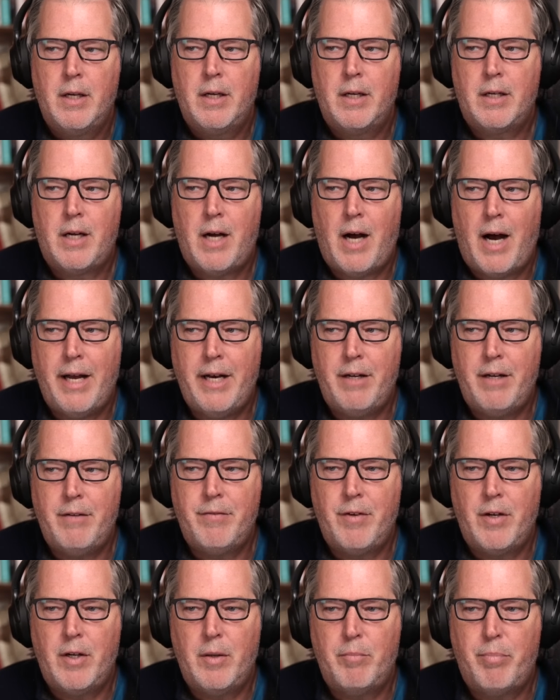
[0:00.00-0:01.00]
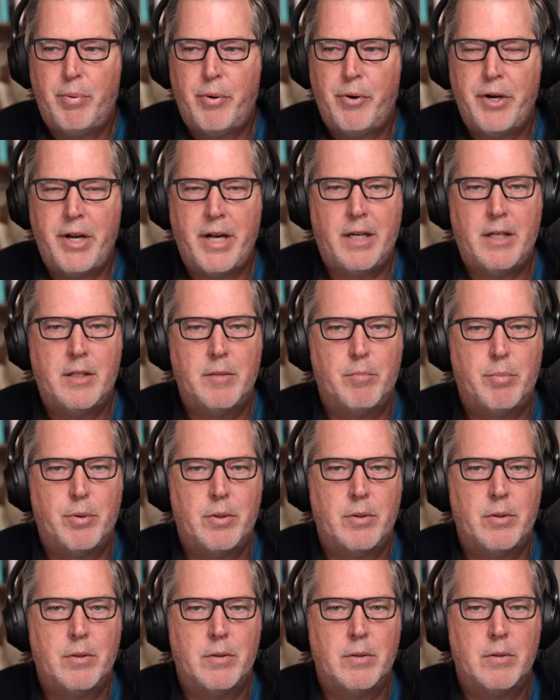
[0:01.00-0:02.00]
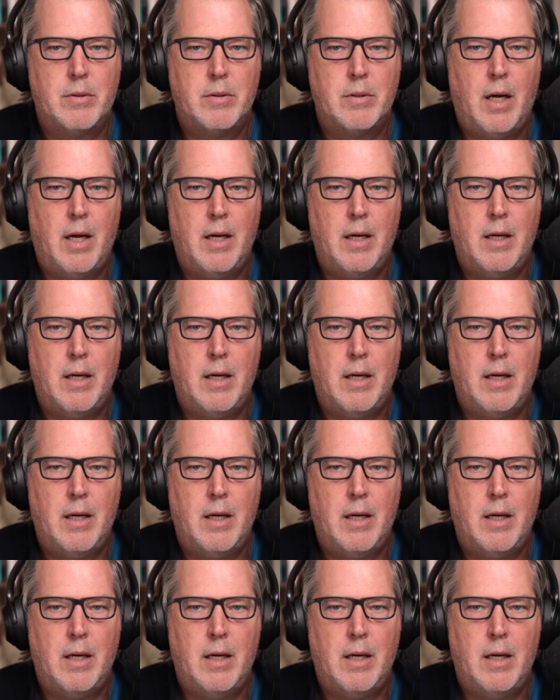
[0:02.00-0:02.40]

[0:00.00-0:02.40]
kind of a predictable,